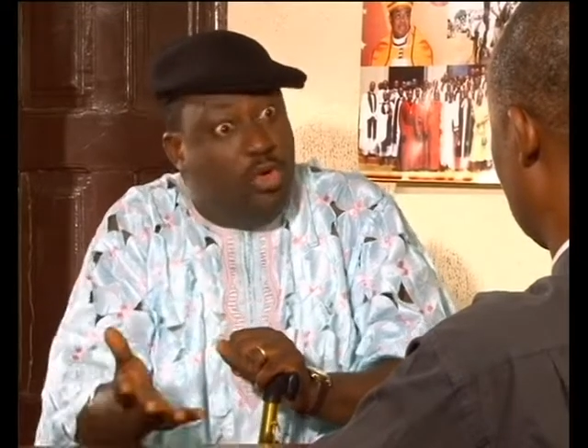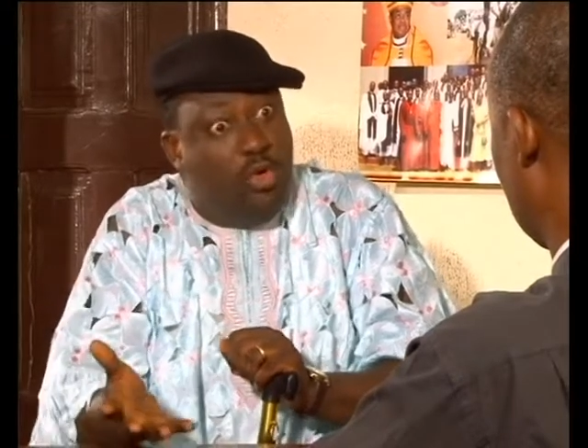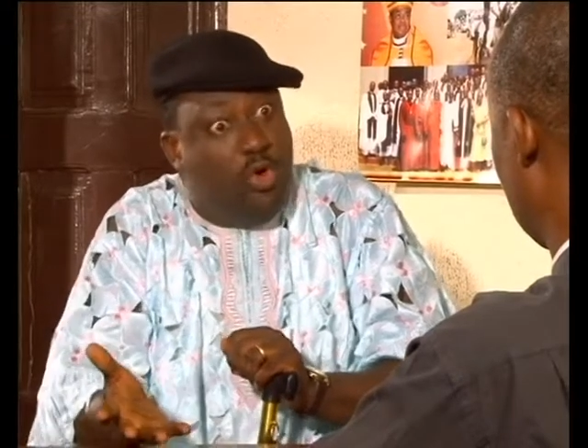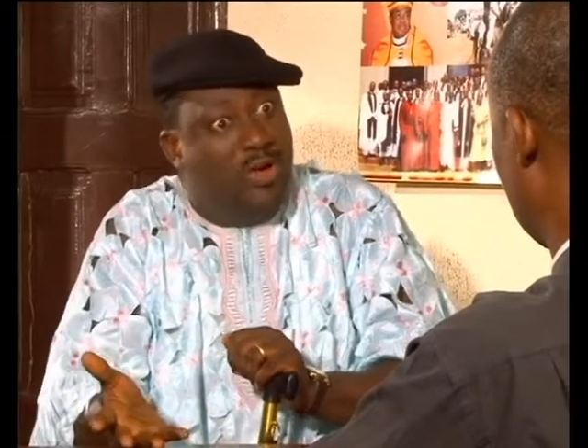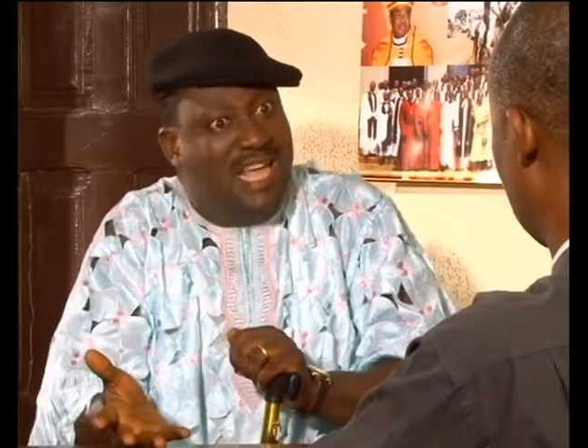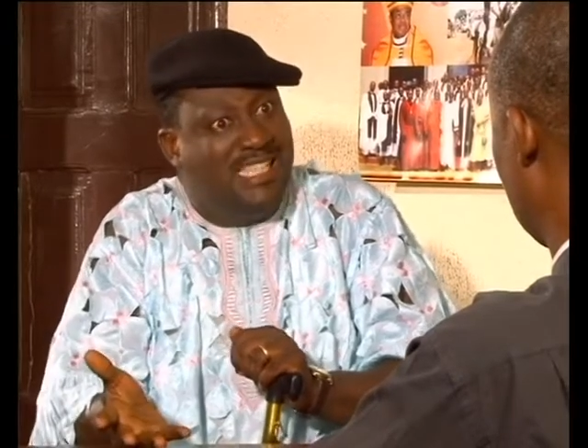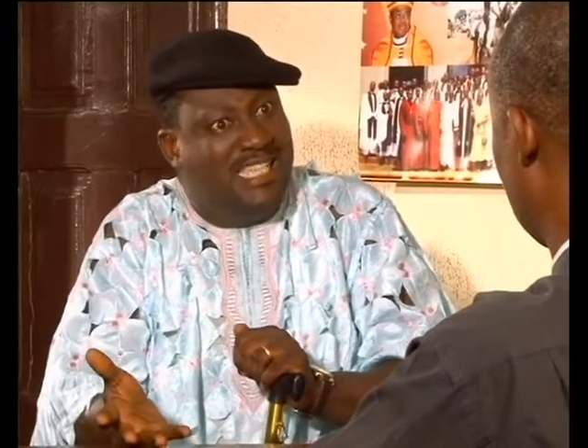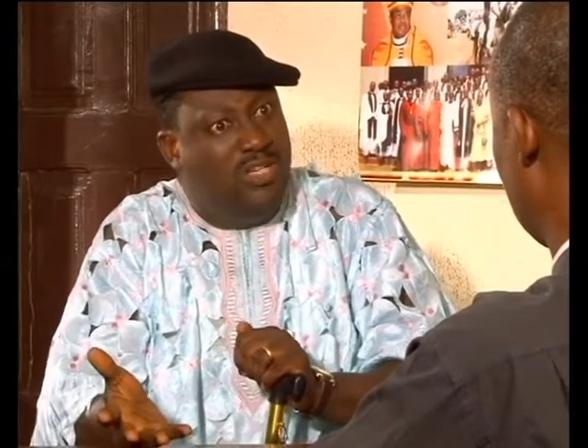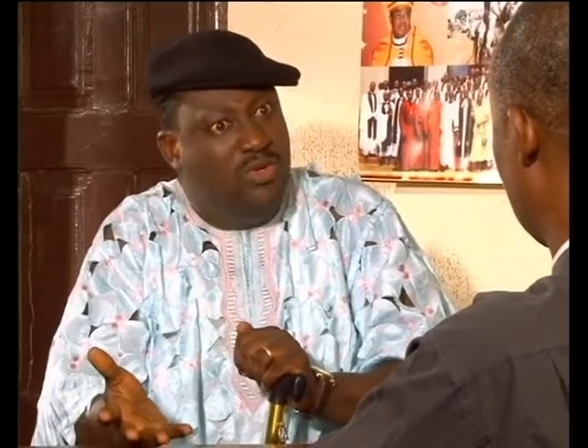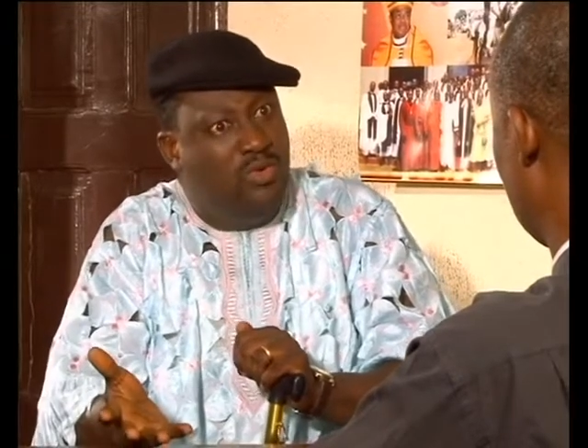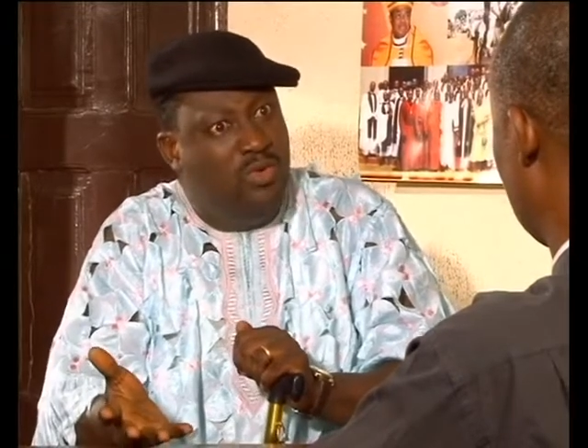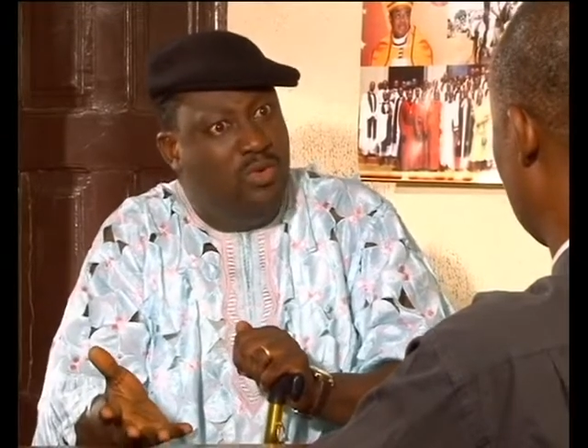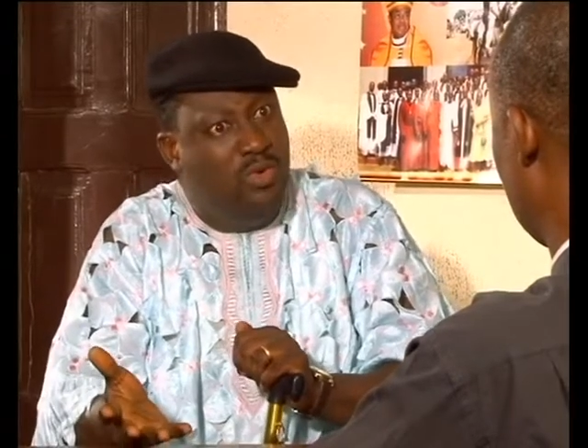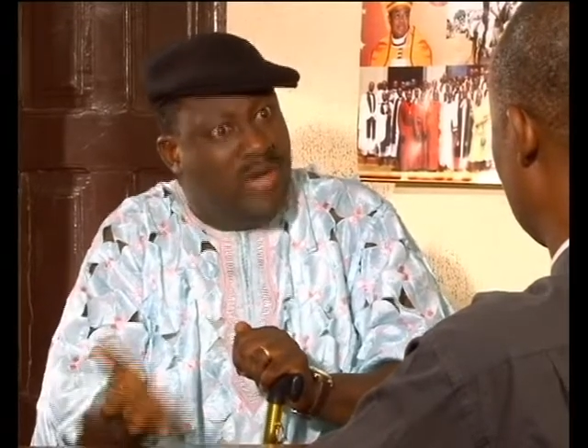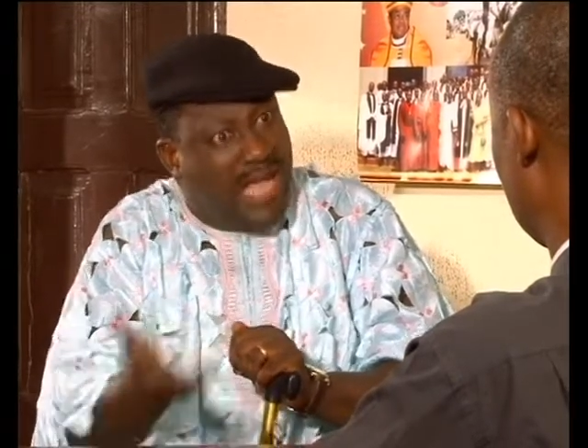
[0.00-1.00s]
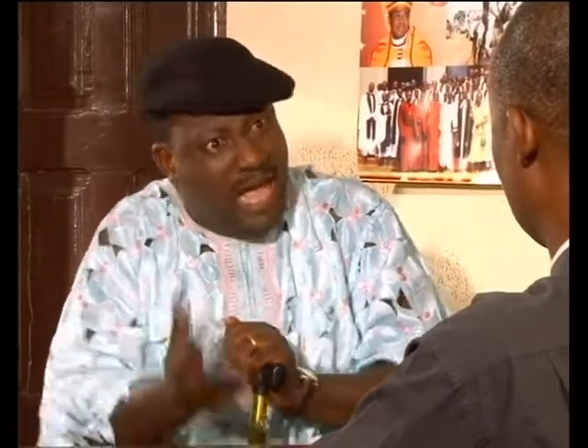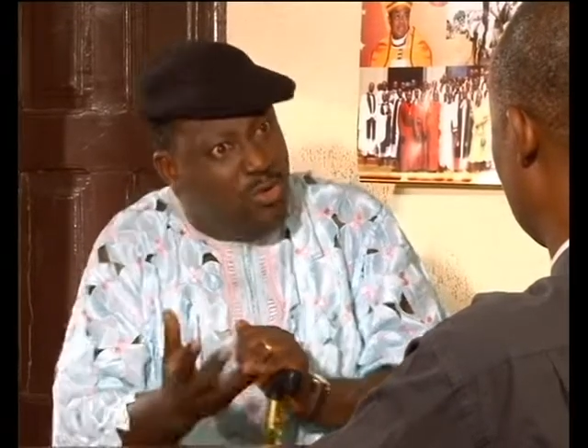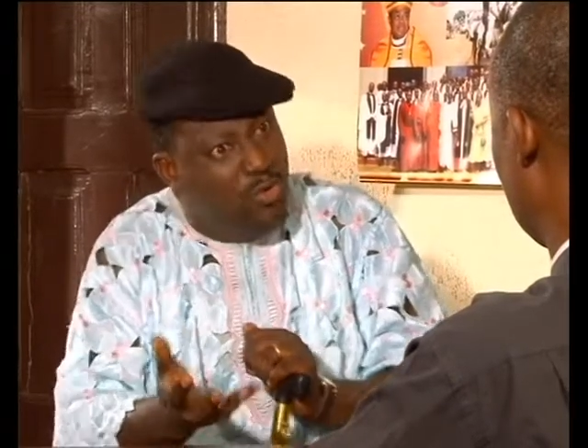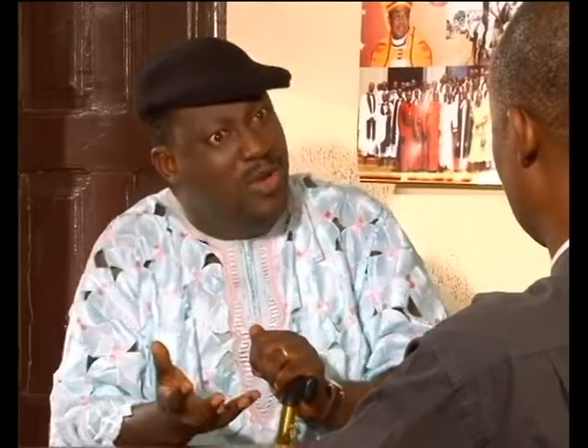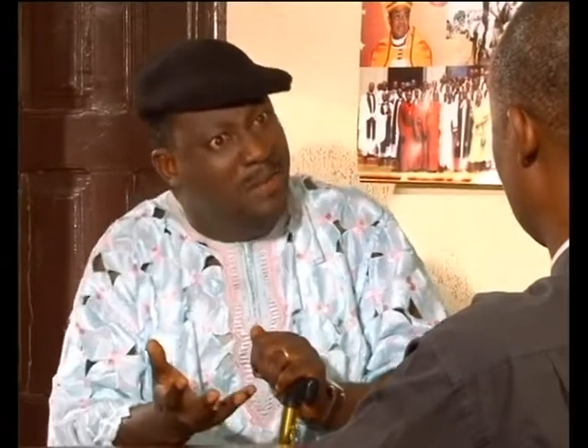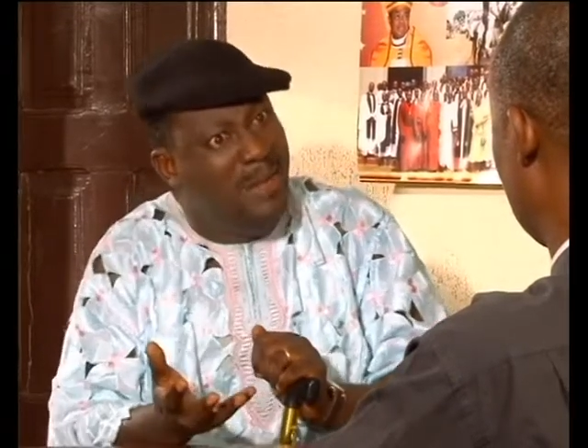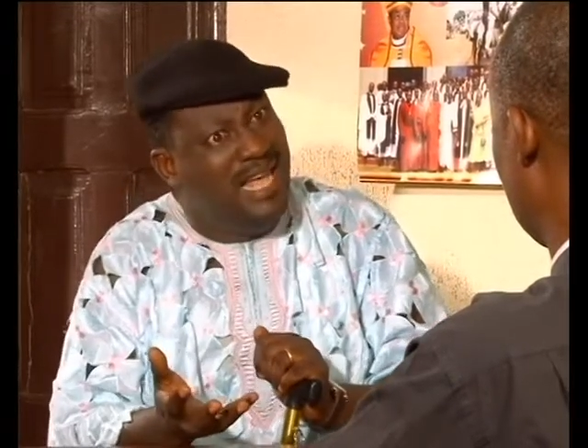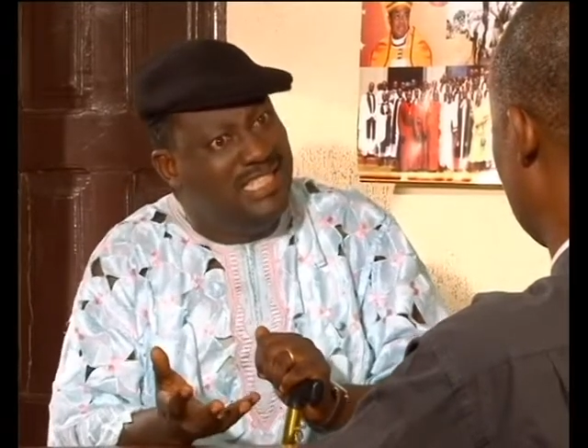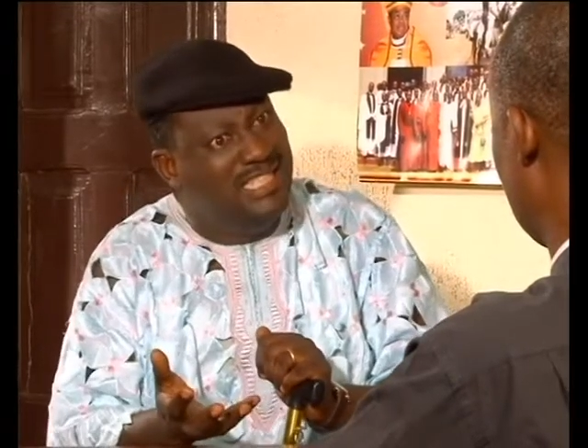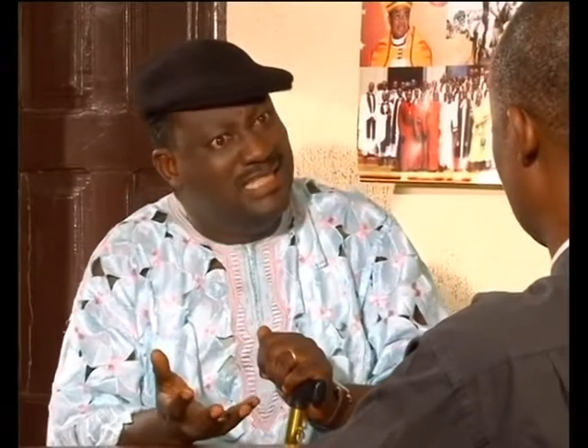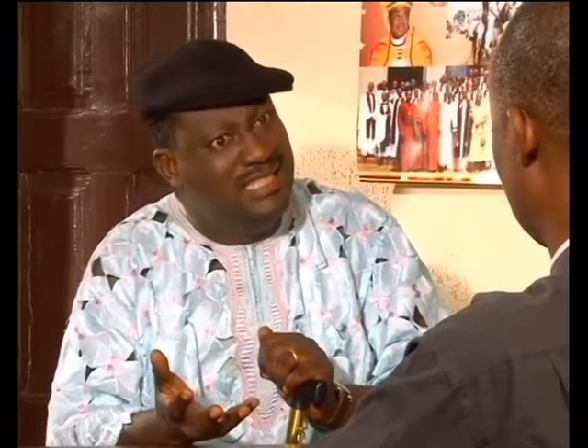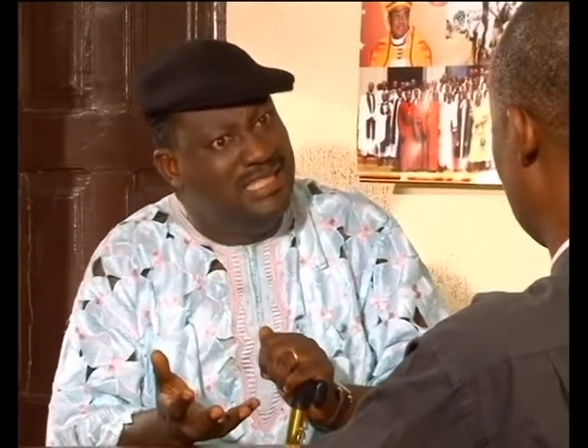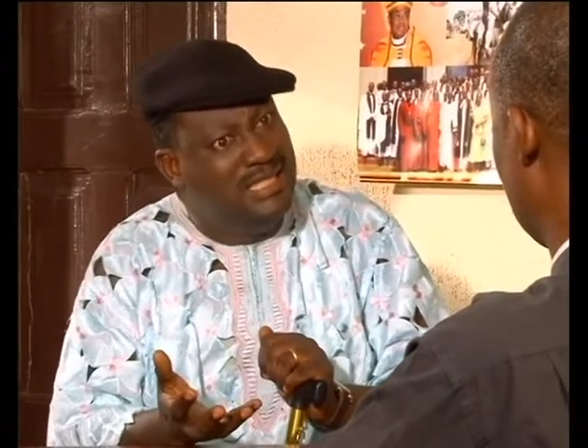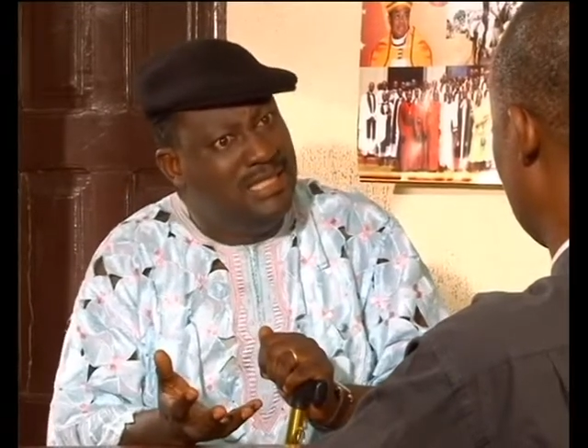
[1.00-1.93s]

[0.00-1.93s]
no longer see you. Can you imagine?